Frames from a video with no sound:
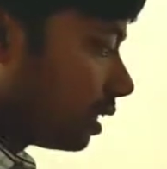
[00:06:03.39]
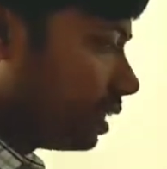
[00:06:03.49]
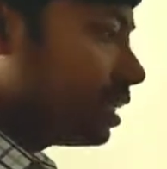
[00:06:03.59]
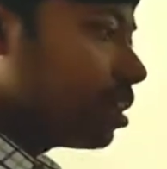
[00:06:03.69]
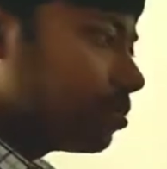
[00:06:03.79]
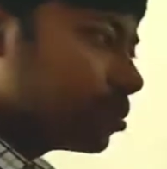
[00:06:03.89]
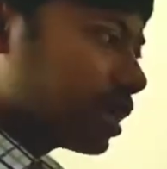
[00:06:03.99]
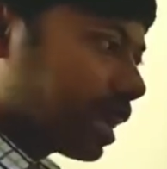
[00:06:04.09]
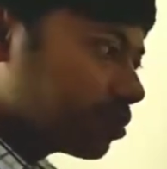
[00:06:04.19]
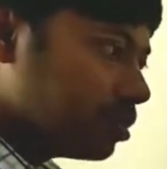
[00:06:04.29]
then you have to
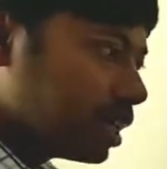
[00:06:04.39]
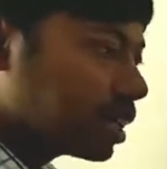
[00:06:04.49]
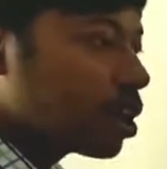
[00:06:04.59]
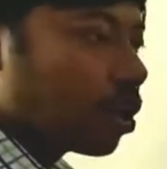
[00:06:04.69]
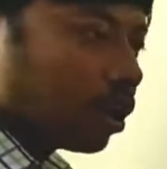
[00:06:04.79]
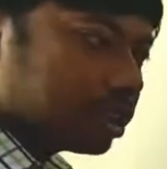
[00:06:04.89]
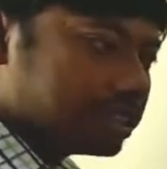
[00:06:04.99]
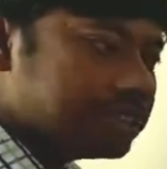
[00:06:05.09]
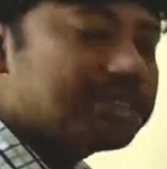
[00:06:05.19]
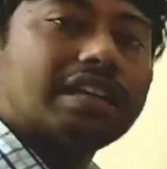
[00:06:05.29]
calculate all
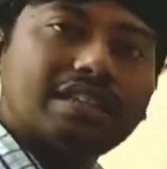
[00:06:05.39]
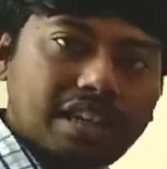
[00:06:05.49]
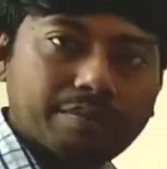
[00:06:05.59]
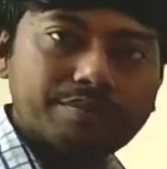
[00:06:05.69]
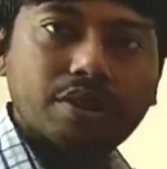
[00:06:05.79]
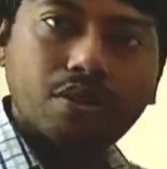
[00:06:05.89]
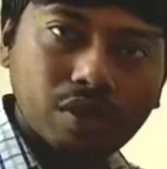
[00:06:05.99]
these terms.